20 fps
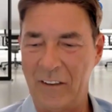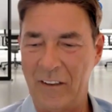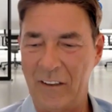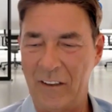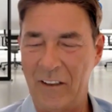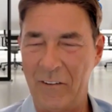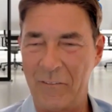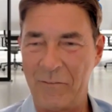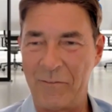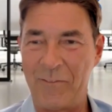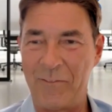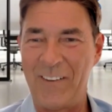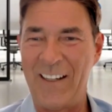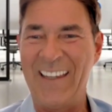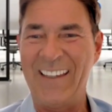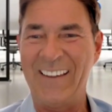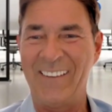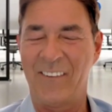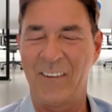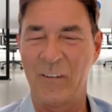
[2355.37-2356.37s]
a
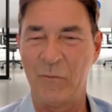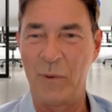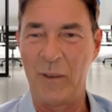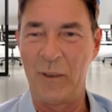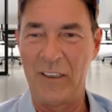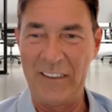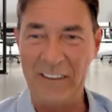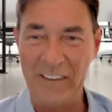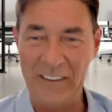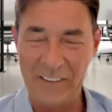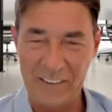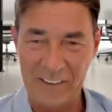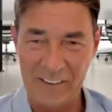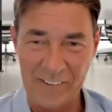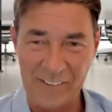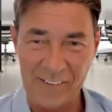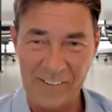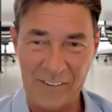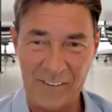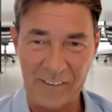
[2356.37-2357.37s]
flexible
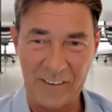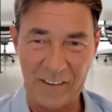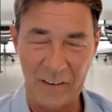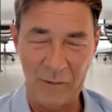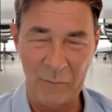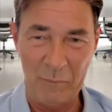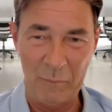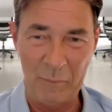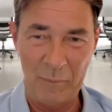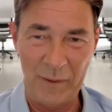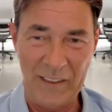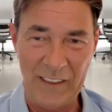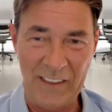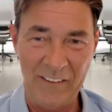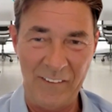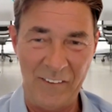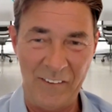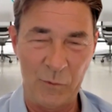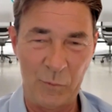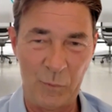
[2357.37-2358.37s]
interest
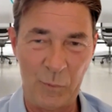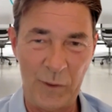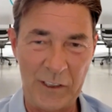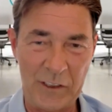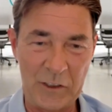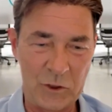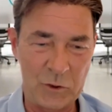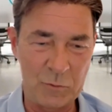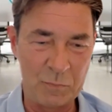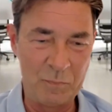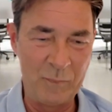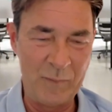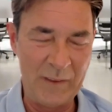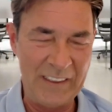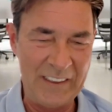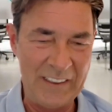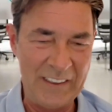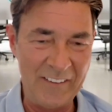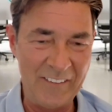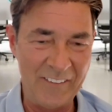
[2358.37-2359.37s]
base, which
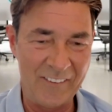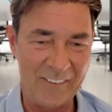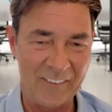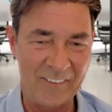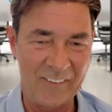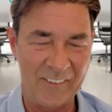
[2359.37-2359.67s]
means